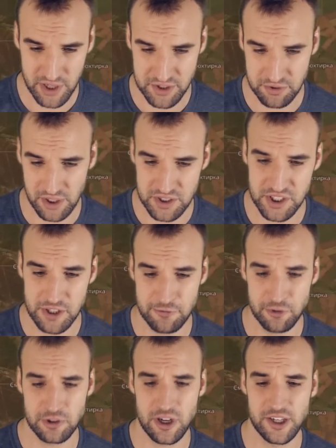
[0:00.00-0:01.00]
but as you can see, the
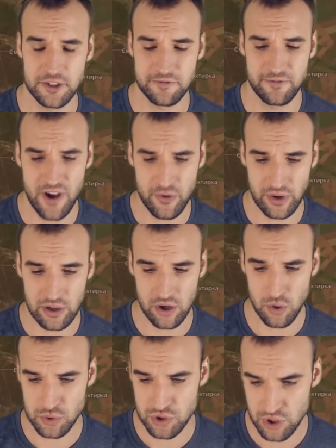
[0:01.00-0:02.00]
front line is very
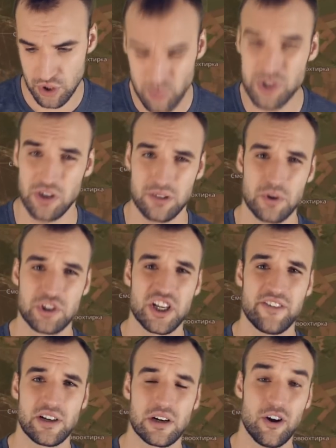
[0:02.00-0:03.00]
close. We're talking about
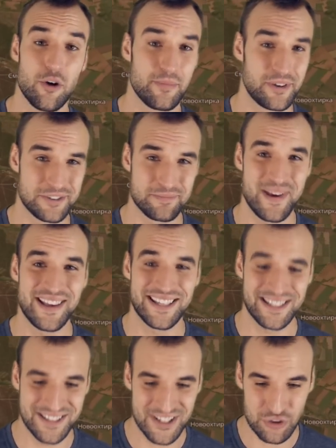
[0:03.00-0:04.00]
7 kilometers,
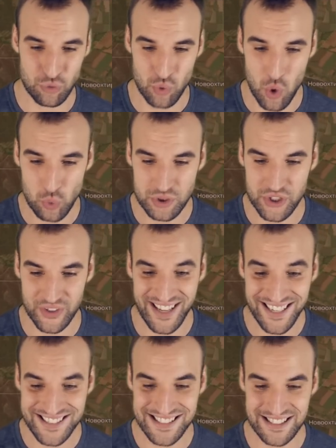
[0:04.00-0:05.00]
making this road
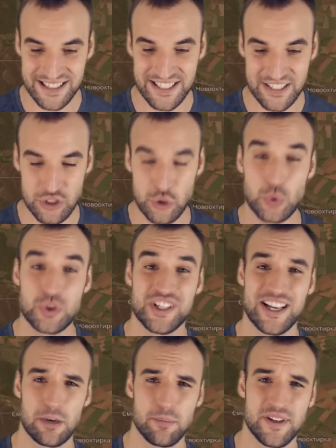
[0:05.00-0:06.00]
connecting these two
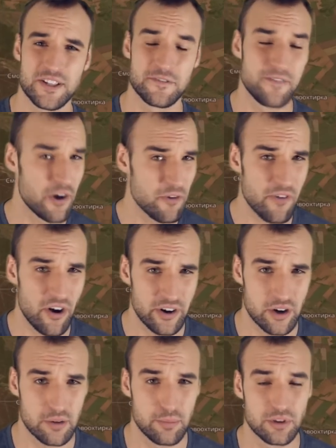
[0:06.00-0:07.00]
settlements very
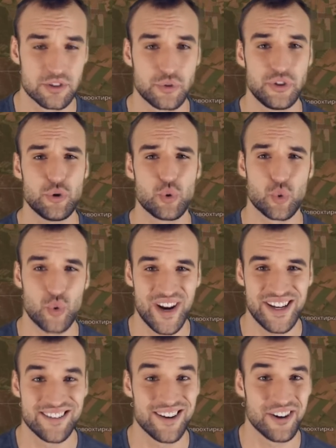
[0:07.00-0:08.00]
vulnerable to
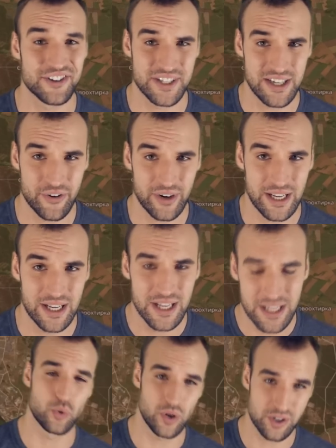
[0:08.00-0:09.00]
Ukrainian artillery.
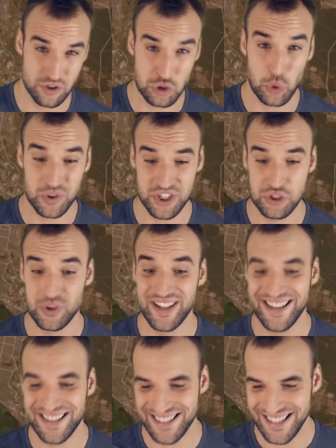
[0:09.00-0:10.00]
Russian sources
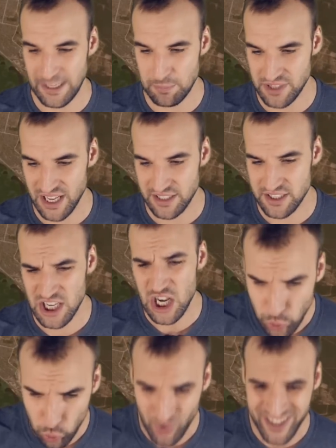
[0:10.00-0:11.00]
today claim that
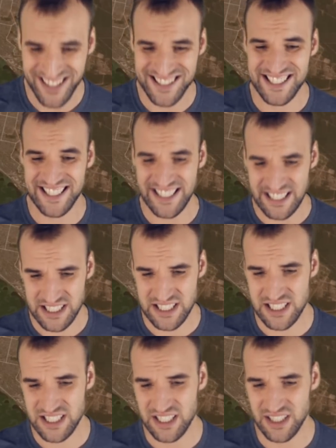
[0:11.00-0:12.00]
Ukrainians
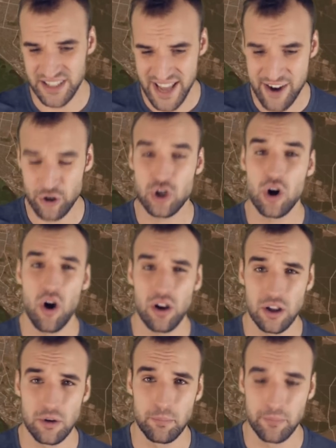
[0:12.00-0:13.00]
hit their
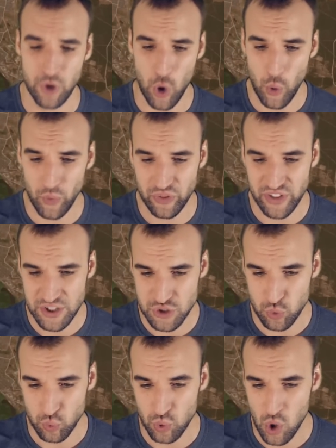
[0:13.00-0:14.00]
column on
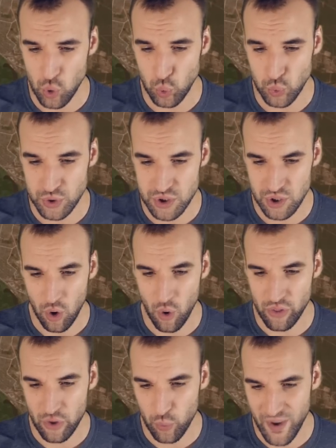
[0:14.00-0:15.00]
this road
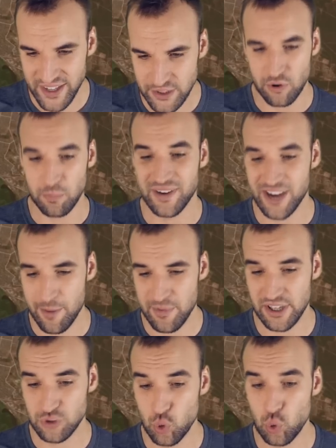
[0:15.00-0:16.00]
on their way from
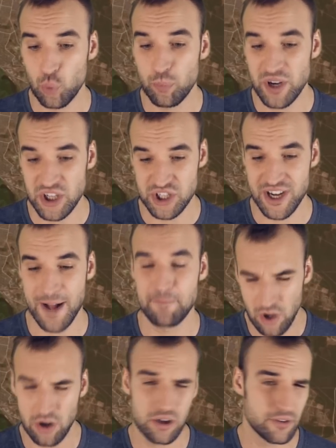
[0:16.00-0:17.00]
Kremina to
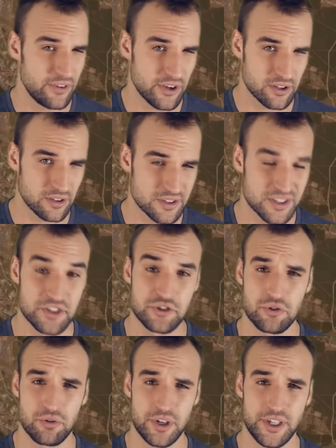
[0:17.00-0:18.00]
Rubishna. A lot of vehicles
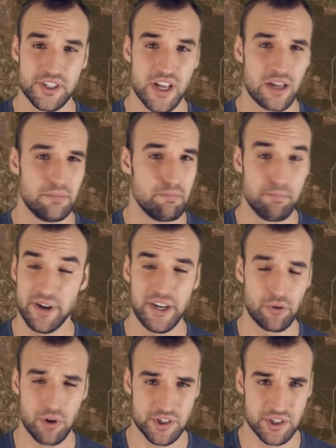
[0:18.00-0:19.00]
destroyed and
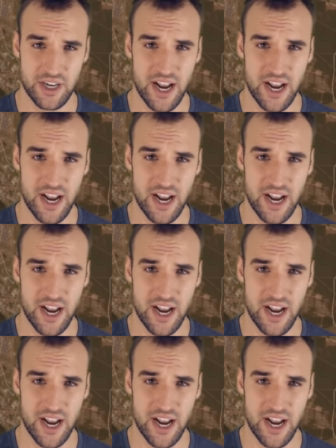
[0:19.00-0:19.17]
many Russian